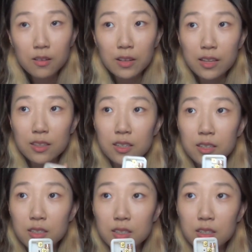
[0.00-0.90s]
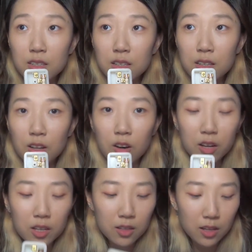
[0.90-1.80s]
like this,
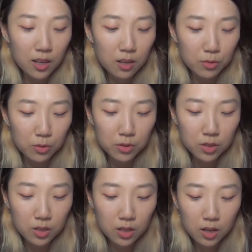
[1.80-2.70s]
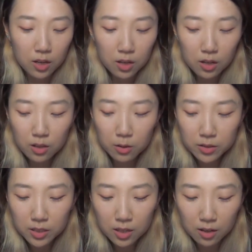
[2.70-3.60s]
connect the cables,
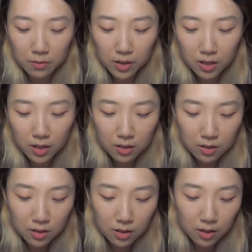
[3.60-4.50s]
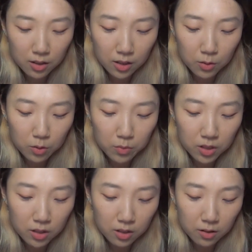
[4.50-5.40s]
close it up, and then it will
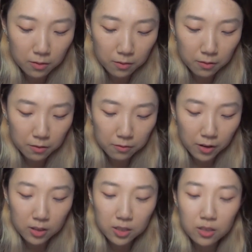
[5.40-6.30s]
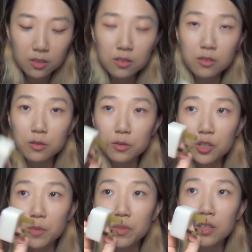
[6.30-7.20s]
be a functional
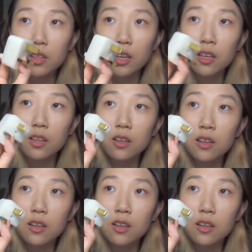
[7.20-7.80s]
3-pin head.